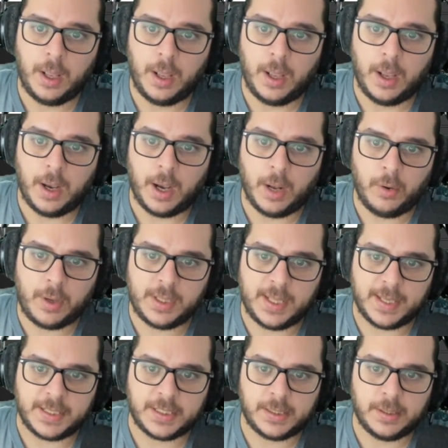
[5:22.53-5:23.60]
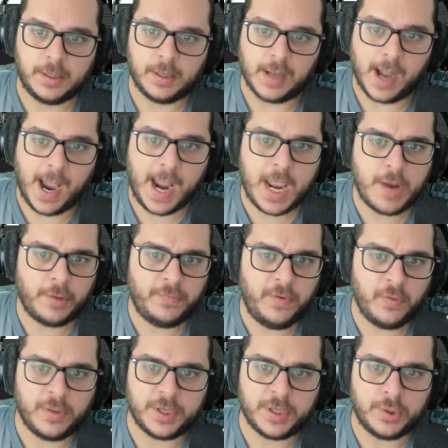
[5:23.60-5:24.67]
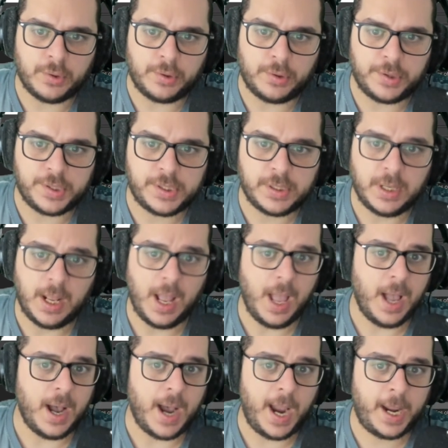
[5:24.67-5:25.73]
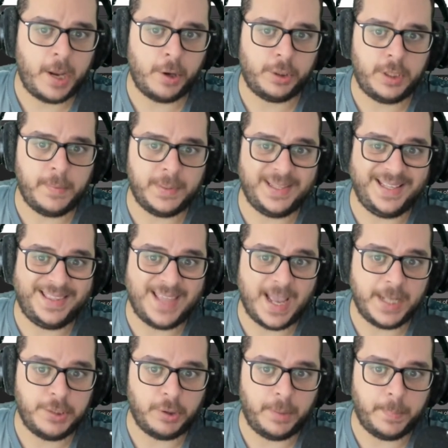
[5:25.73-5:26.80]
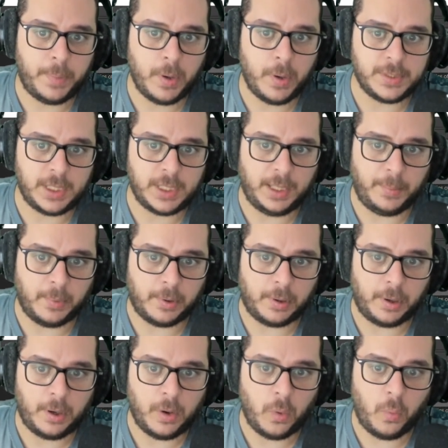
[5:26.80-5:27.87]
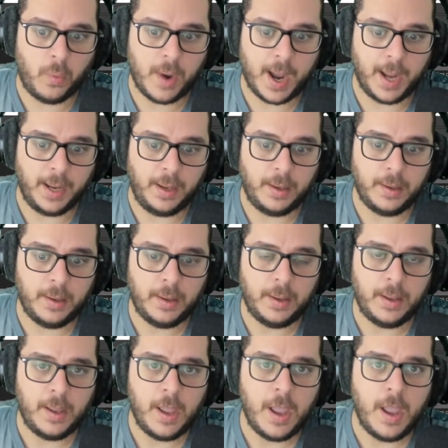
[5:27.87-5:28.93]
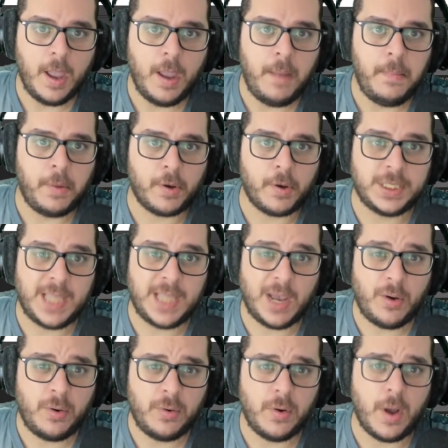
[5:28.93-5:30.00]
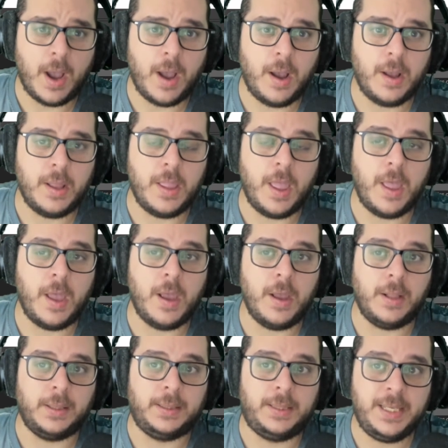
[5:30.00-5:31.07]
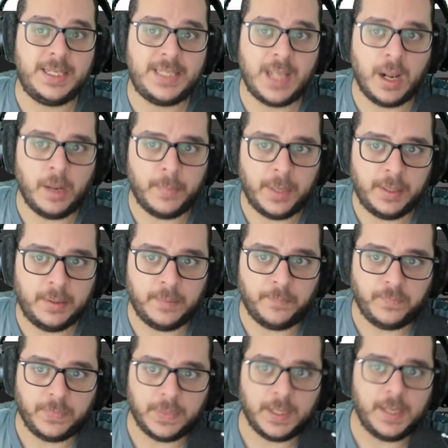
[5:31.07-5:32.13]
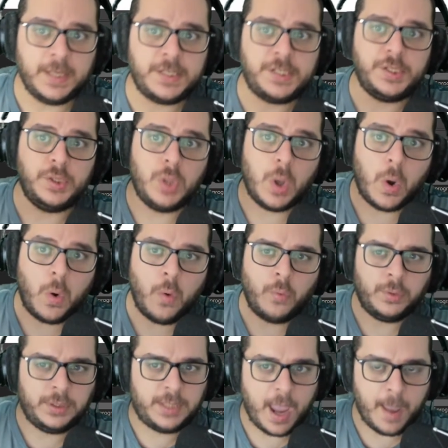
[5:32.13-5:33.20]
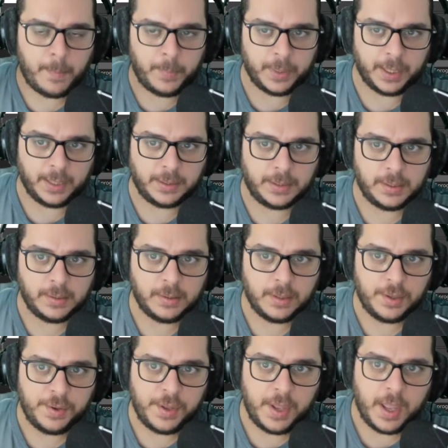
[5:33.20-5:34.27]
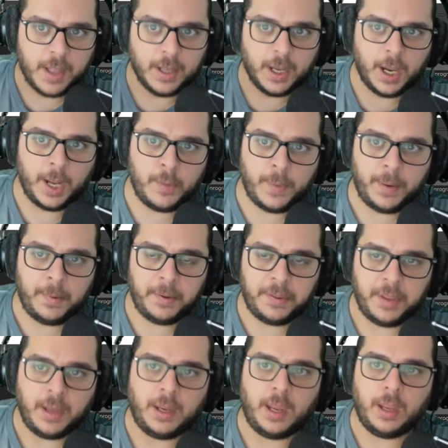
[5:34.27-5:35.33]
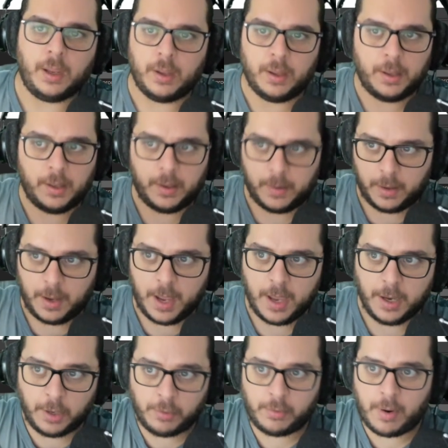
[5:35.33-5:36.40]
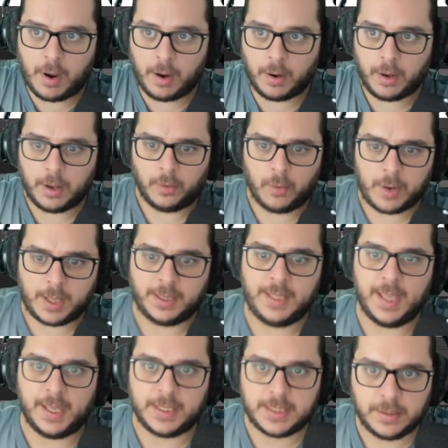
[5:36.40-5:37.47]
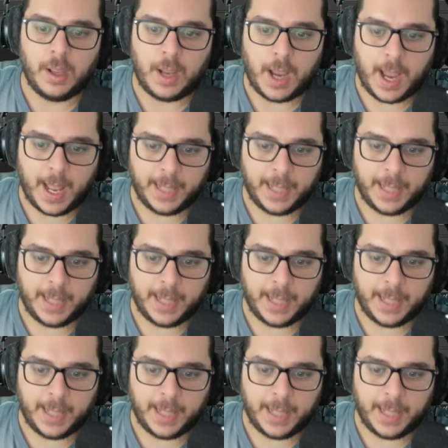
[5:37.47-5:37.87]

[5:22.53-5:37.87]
and look at this. I cannot view the source. I cannot even detach or impose anymore. Why? Because now this element is no template. And you may be thinking, hey, you're wrong. Look at this. At